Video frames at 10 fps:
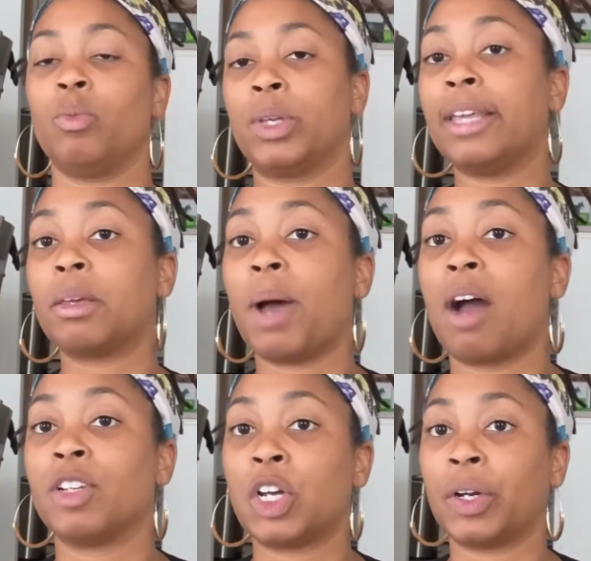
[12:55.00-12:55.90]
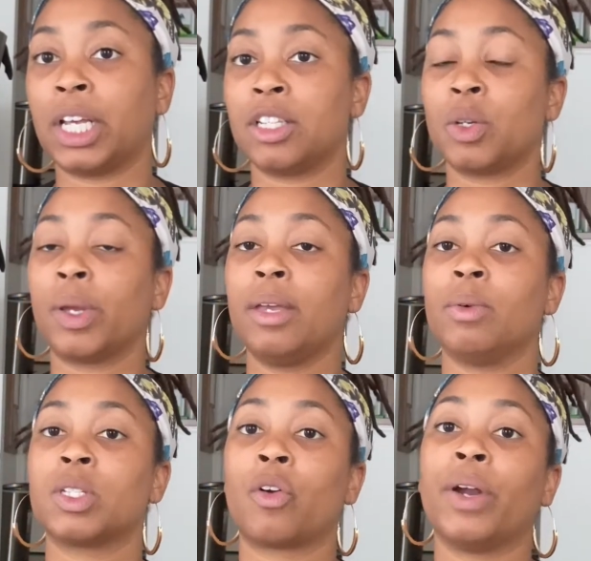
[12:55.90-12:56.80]
get the power of attorney until he
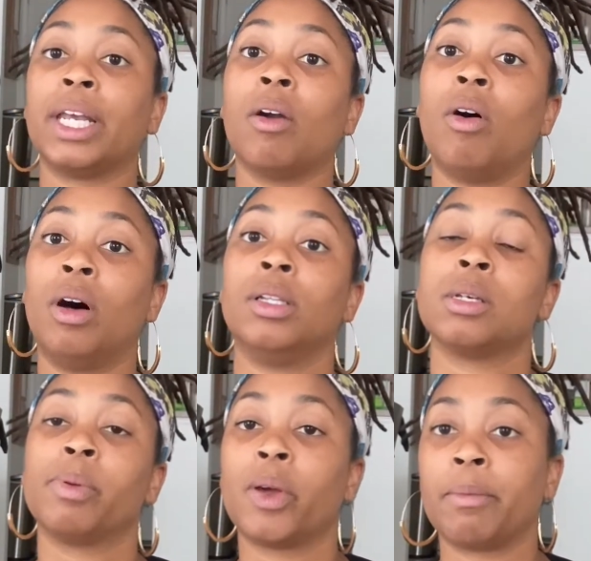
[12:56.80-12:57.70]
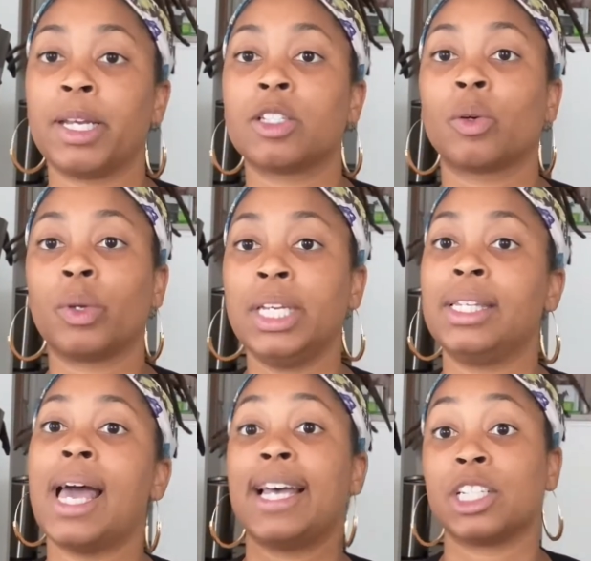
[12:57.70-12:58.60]
was already on deployment, so he
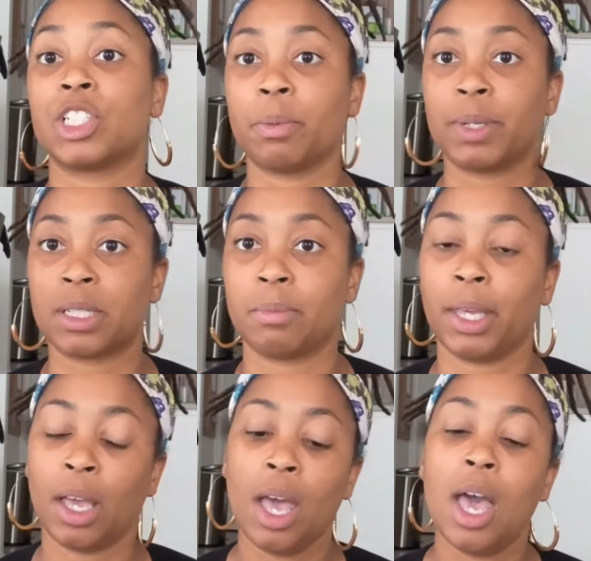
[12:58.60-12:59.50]
had to ship it to me.